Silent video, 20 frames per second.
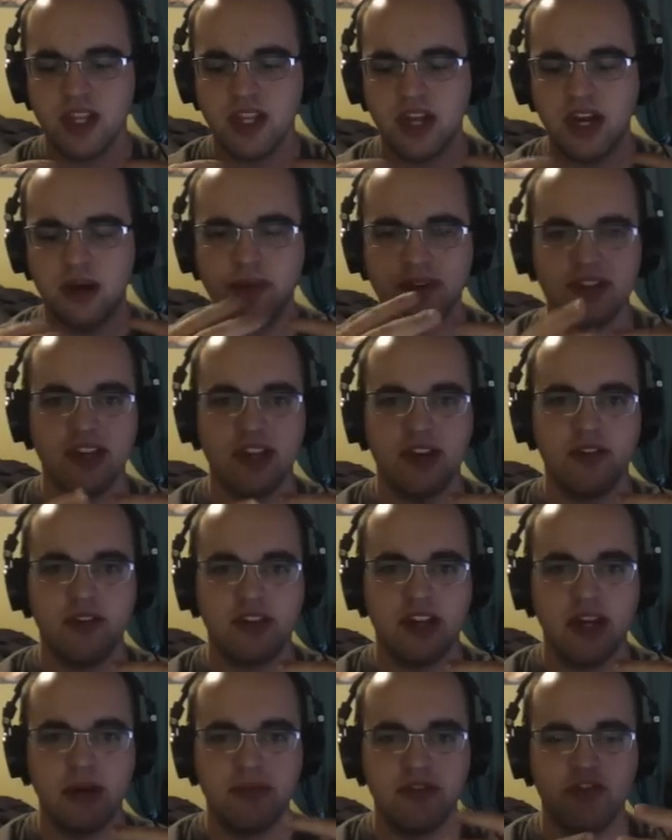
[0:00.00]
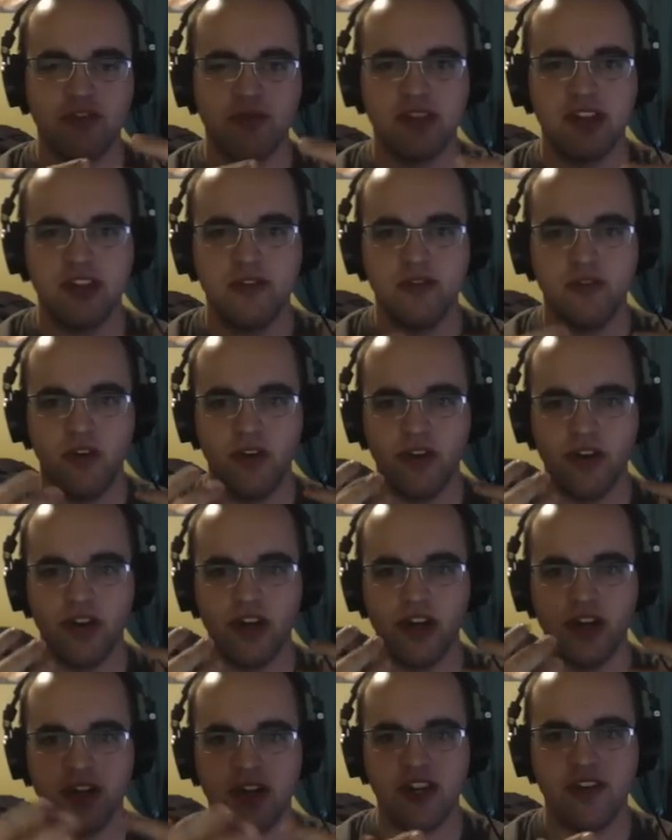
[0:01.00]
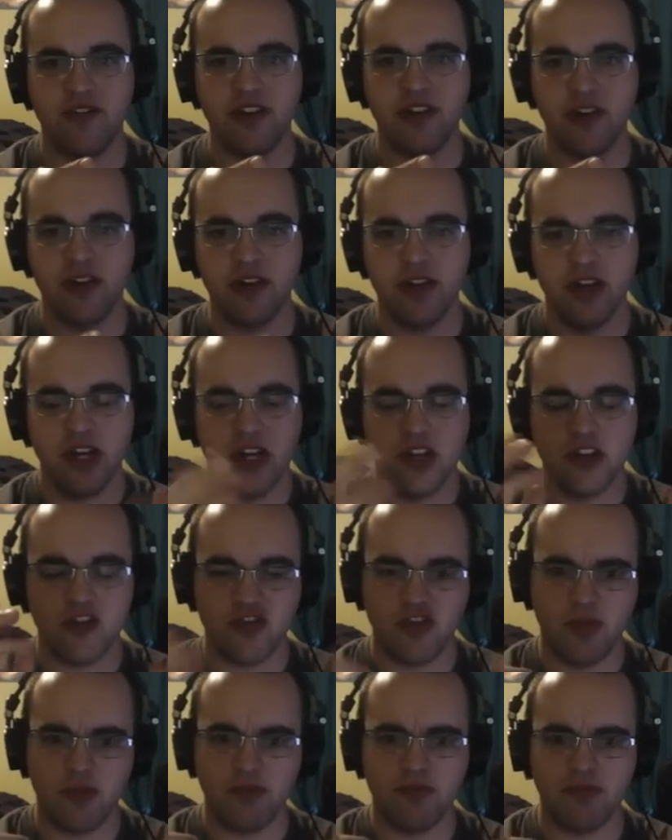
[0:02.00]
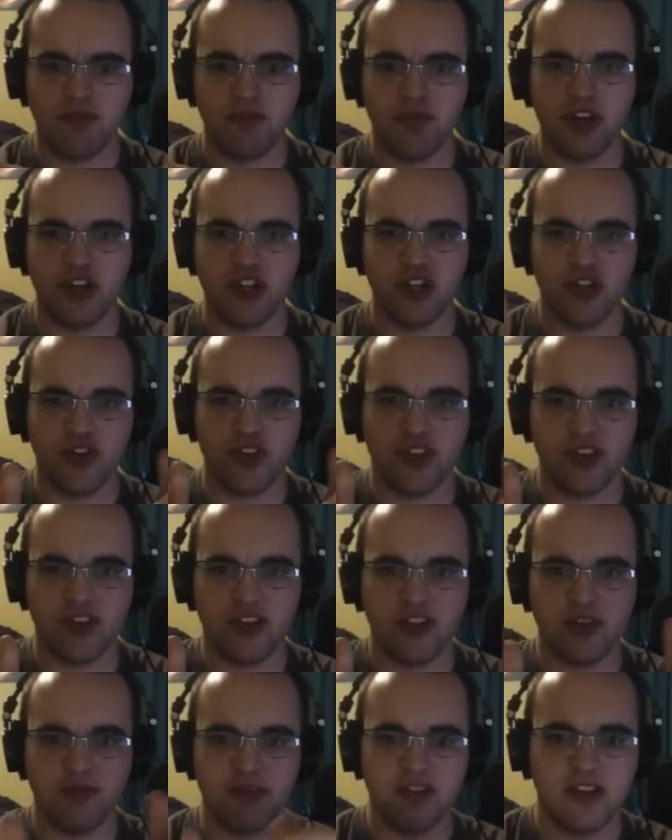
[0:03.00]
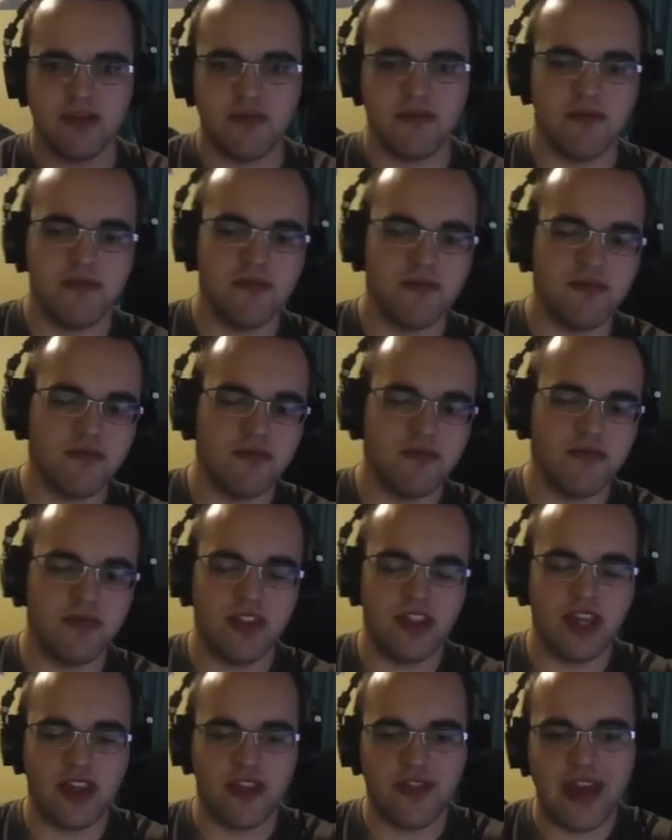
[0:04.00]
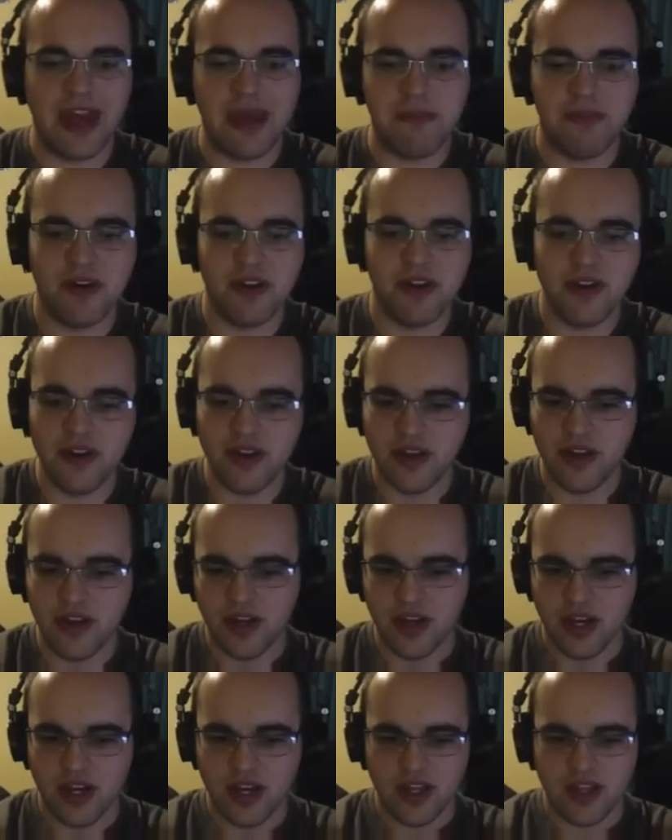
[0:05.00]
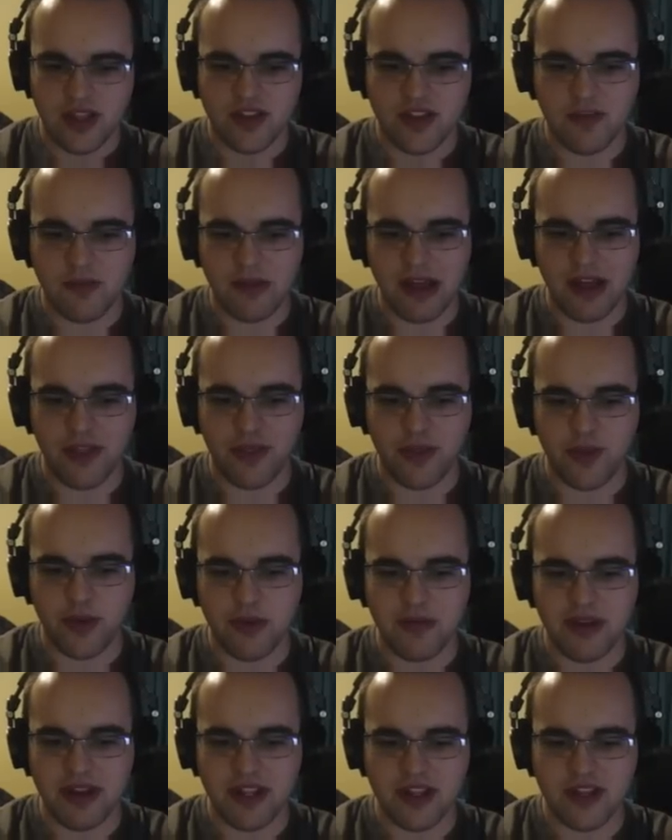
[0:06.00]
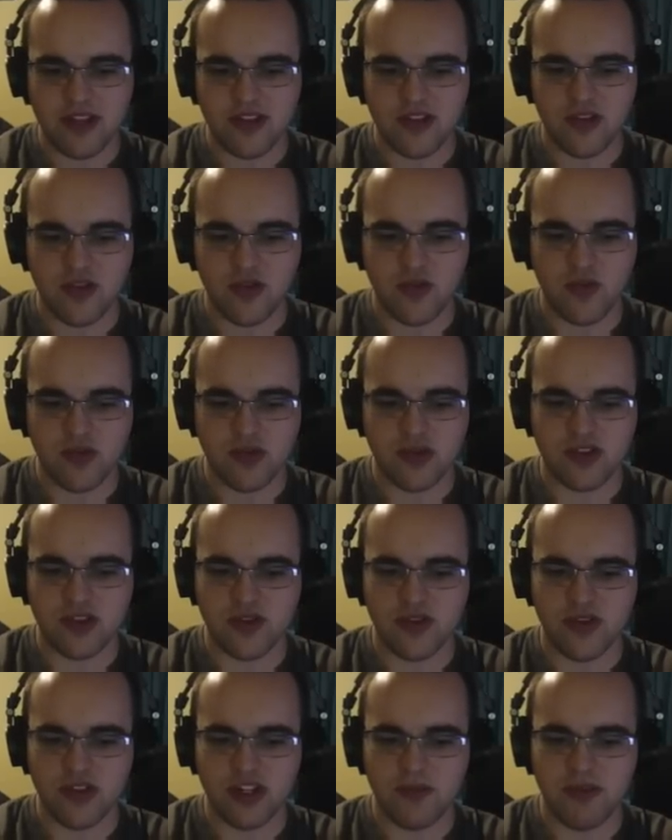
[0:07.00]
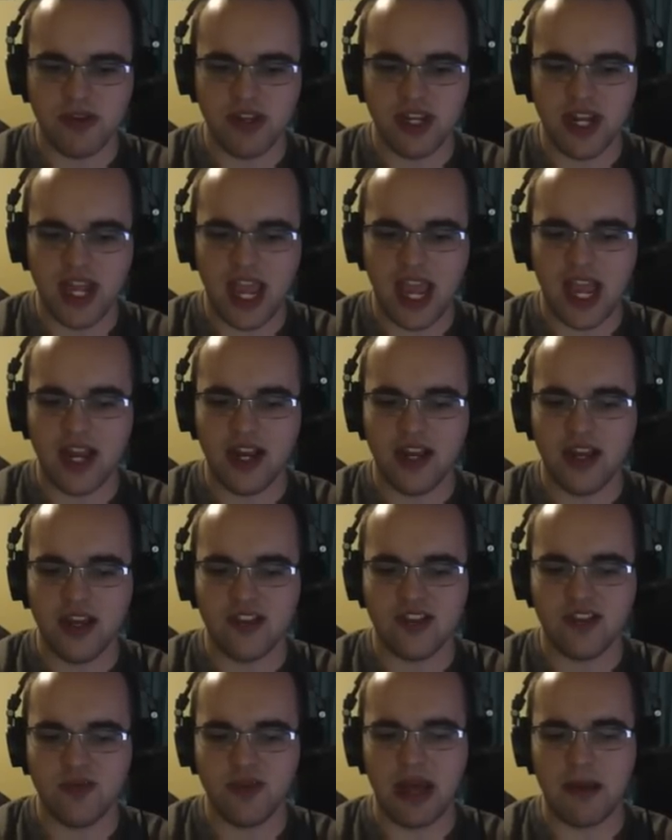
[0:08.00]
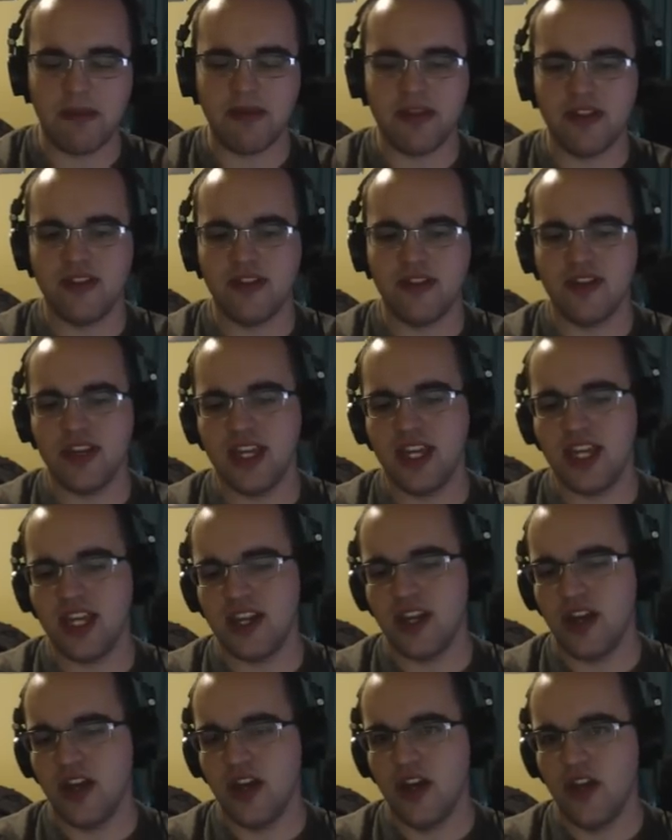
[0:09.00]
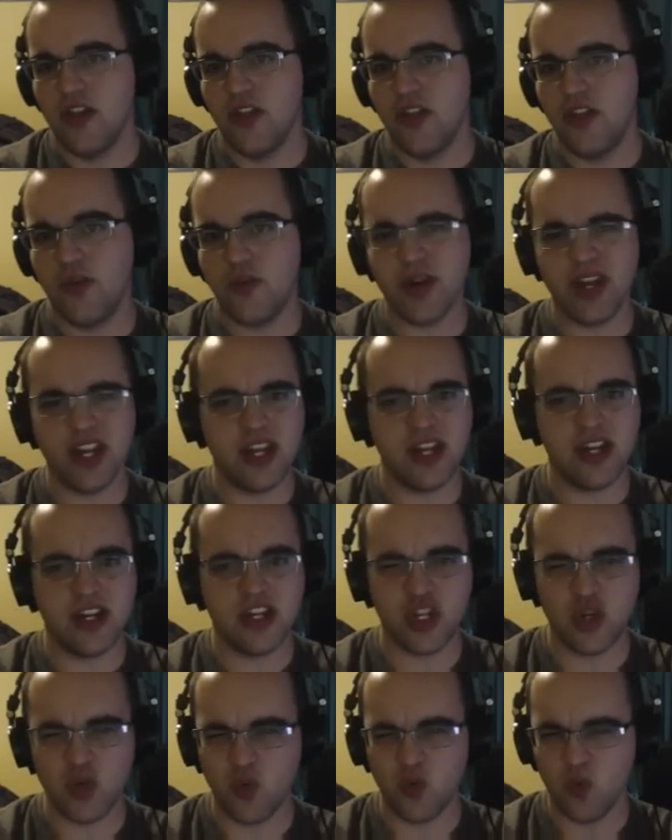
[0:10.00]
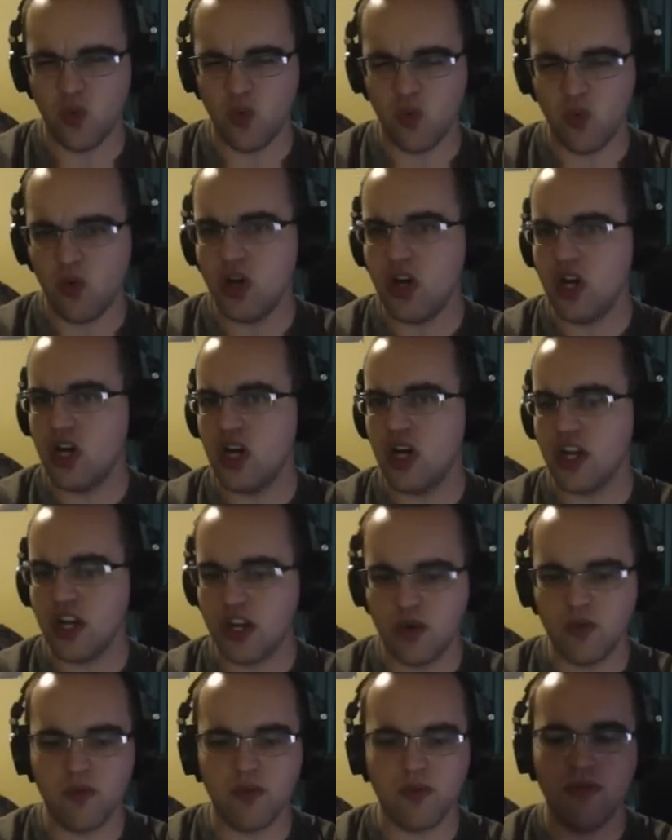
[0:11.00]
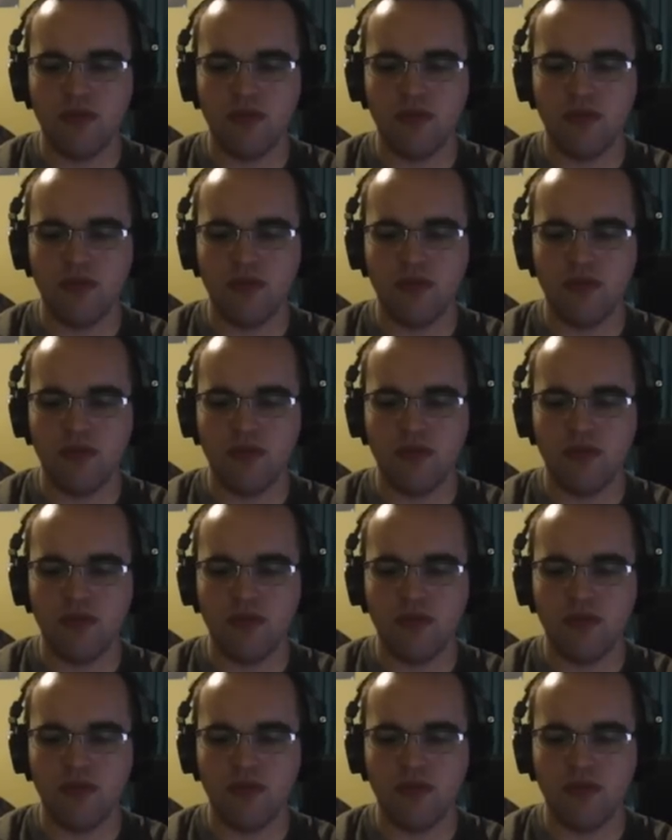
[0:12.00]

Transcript: comics that are comic strips that are on uh, DeviantArt. So I'm pretty sure this is gonna be something like that. But this is about three minutes, so let's go and jump in and see what happens. In three, two, one, go